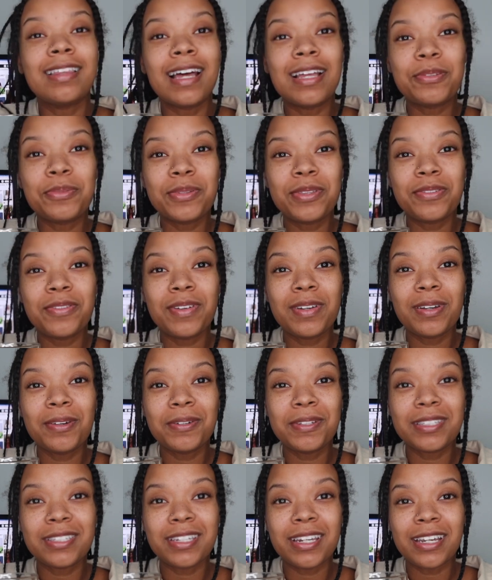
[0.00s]
that's what the
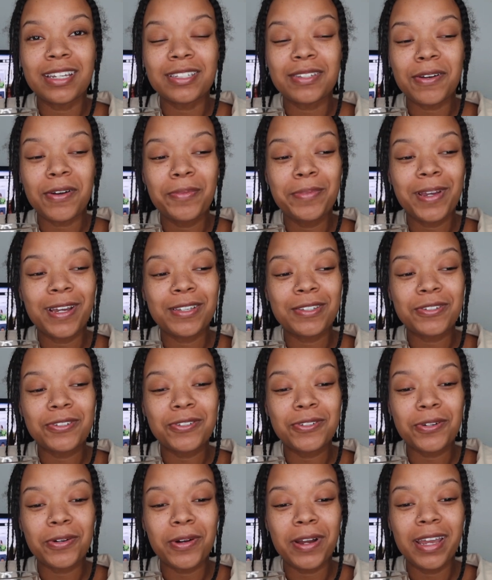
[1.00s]
video is today. So I hope you guys
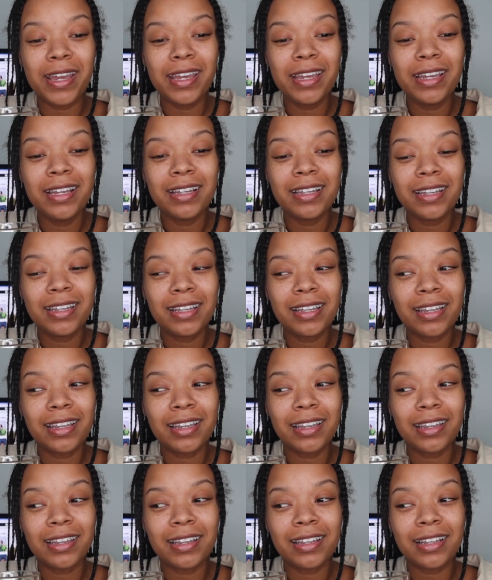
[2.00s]
enjoy.
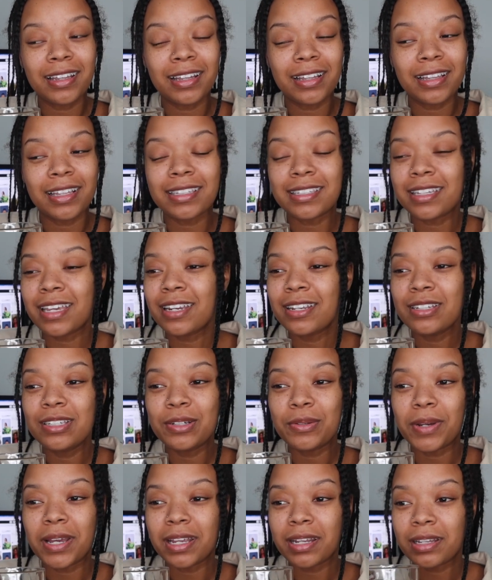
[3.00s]
Let's get
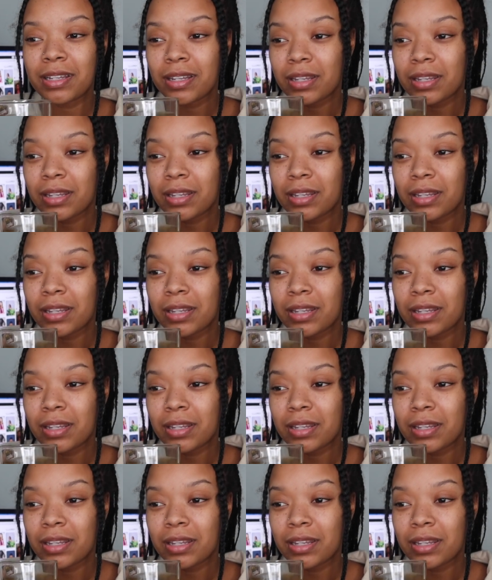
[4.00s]
into it.